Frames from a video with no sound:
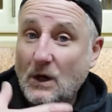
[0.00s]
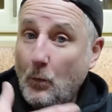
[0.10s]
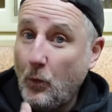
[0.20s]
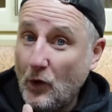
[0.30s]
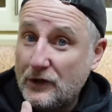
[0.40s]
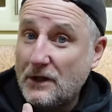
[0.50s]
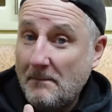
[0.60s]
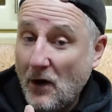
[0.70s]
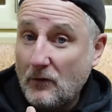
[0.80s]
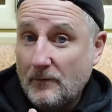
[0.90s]
would the
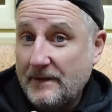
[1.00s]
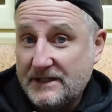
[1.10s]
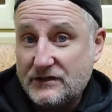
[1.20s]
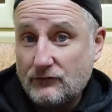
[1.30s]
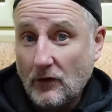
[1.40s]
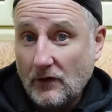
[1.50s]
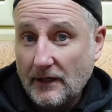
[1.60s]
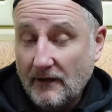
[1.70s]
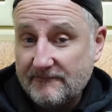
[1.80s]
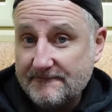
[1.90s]
motor be strong
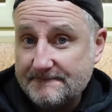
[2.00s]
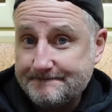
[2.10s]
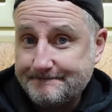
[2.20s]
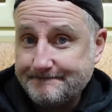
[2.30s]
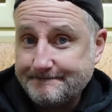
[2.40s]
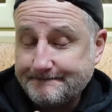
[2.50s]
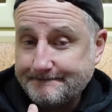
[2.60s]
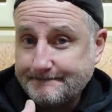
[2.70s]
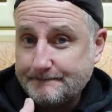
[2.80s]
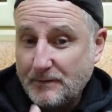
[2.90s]
enough?
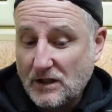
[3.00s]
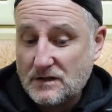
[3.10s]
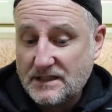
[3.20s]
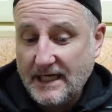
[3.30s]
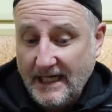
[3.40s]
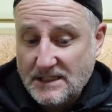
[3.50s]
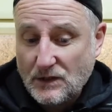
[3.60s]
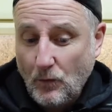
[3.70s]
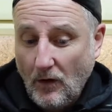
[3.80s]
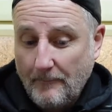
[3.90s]
Because it is
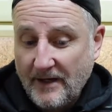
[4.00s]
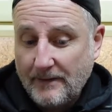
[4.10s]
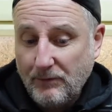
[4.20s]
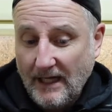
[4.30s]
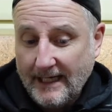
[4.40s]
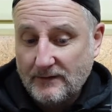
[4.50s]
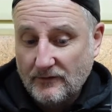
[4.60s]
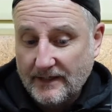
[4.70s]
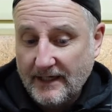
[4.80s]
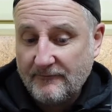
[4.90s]
quite a big blade
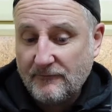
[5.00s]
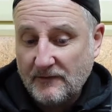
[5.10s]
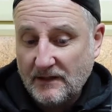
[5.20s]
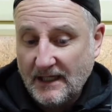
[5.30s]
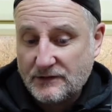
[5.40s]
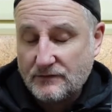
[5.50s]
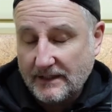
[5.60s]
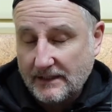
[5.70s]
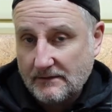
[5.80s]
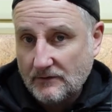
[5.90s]
on there for an
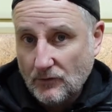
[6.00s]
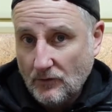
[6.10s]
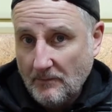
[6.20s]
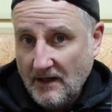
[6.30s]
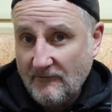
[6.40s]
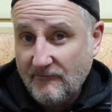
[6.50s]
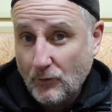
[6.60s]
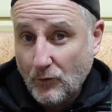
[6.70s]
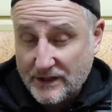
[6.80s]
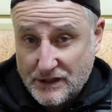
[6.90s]
electric lawnmower,
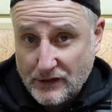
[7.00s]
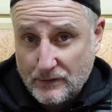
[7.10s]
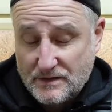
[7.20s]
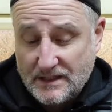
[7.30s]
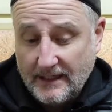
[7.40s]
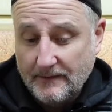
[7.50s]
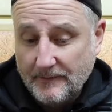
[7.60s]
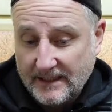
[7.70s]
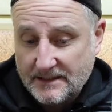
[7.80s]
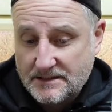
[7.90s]
42
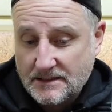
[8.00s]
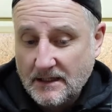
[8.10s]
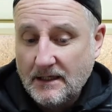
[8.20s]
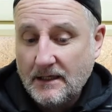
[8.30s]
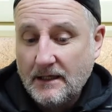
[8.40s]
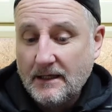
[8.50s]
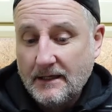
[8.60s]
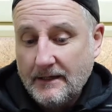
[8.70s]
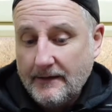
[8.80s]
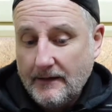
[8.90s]
centimetres.
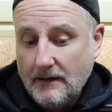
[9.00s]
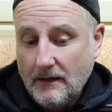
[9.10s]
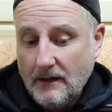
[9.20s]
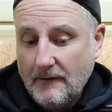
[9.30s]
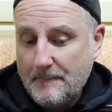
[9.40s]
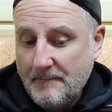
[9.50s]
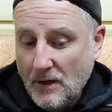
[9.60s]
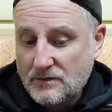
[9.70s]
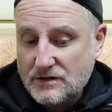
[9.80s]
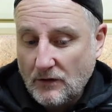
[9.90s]

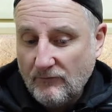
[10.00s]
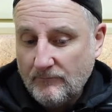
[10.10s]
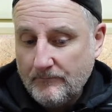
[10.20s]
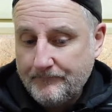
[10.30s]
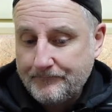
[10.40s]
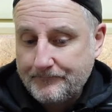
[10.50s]
Most of them